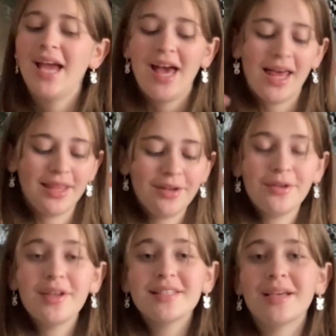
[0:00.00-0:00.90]
a
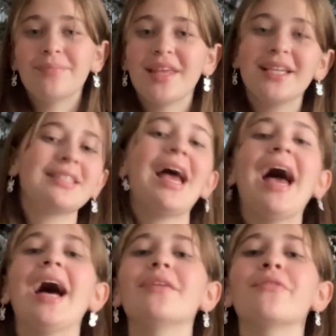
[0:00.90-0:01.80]
little something to
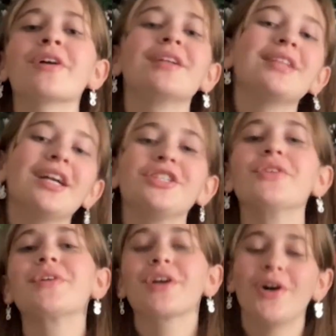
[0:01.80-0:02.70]
add for a touch
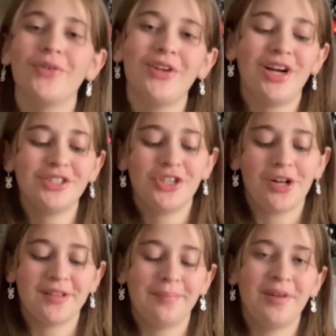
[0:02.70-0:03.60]
of your own hot
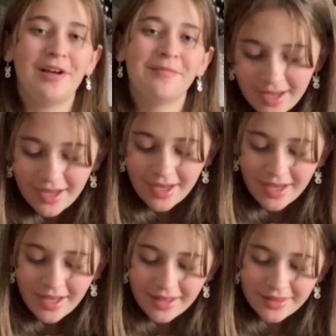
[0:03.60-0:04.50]
chocolate bomb.
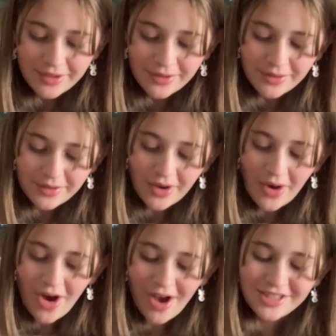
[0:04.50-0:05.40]
A little
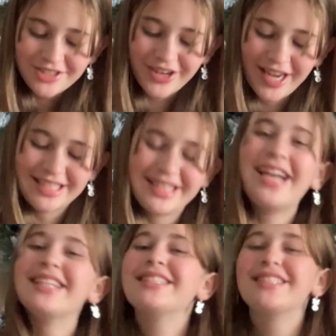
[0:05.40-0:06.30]
ostrich,
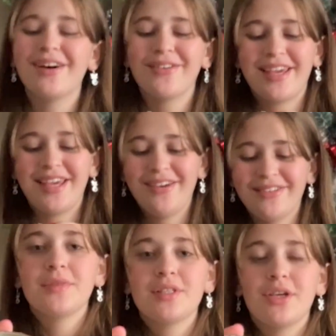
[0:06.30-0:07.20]
that is so
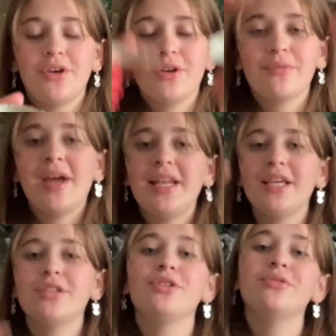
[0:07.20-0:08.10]
cute. So you're
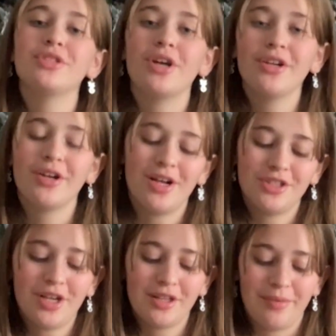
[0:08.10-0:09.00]
ready to start your hot
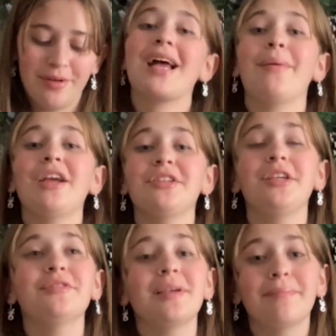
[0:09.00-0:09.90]
chocolate bomb. I'm
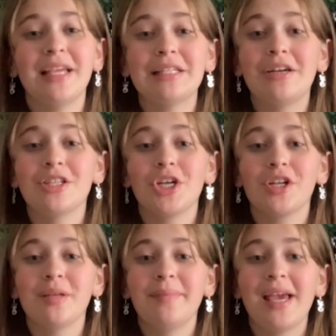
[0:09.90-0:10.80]
actually using mint hot
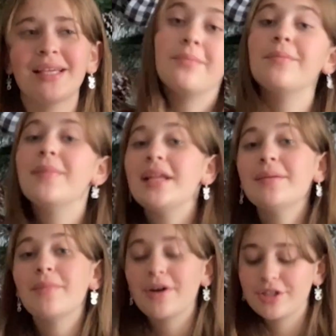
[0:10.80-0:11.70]
chocolate mix,
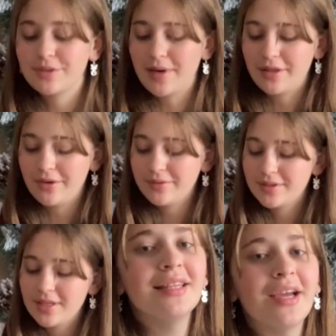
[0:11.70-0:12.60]
mini
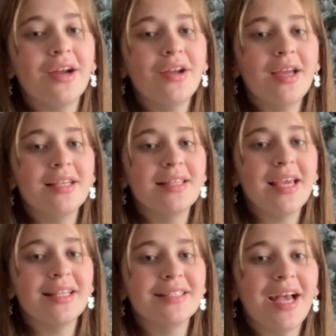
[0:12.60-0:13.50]
marshmallows. There is
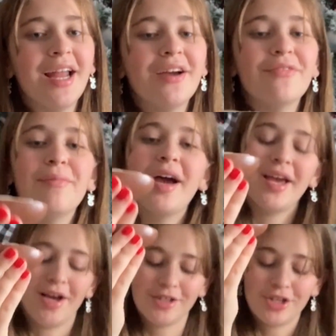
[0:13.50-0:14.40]
the inside of my
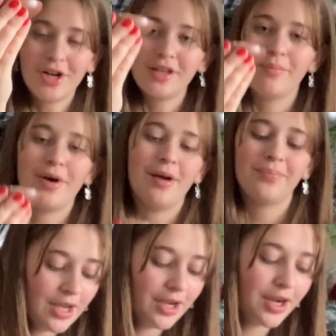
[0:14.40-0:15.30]
hot chocolate bomb.
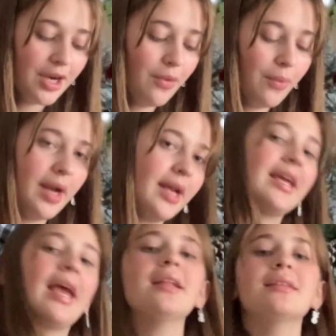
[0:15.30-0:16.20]
You're gonna wanna
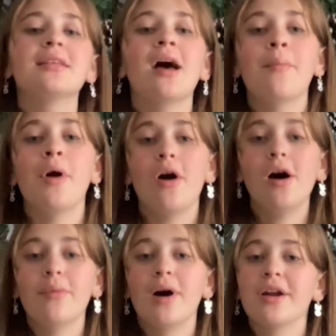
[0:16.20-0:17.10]
get some
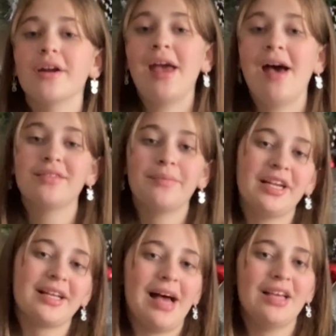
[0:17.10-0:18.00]
hot water. I have some in
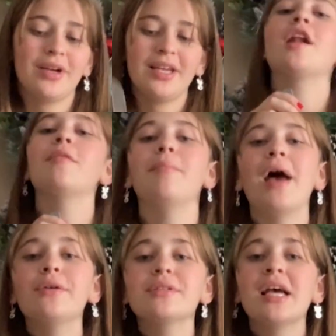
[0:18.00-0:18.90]
a glass right here.
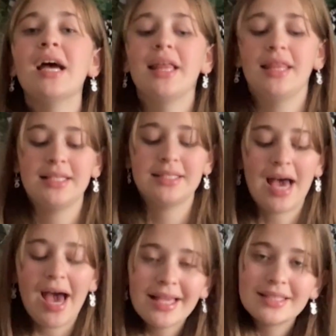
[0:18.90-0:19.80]
Melt the
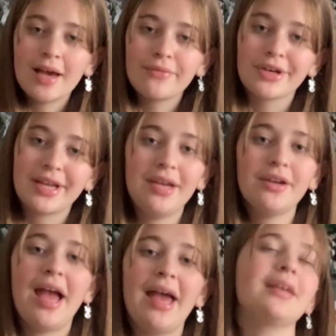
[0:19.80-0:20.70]
sides of your
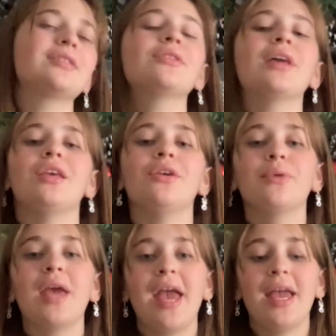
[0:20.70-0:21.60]
Kinder egg so that you
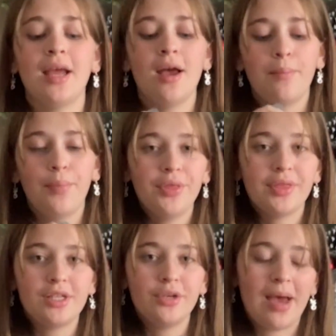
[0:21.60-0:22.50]
can put
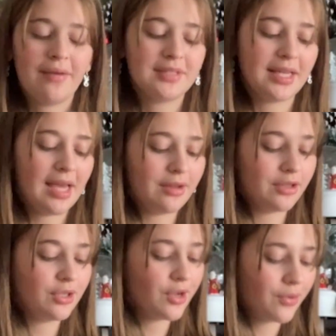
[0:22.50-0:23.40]
the two halves together
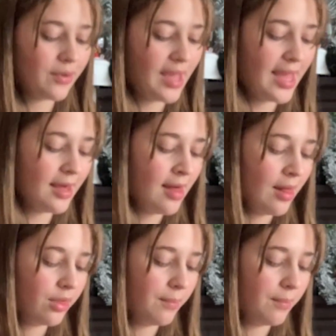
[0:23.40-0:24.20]
to create the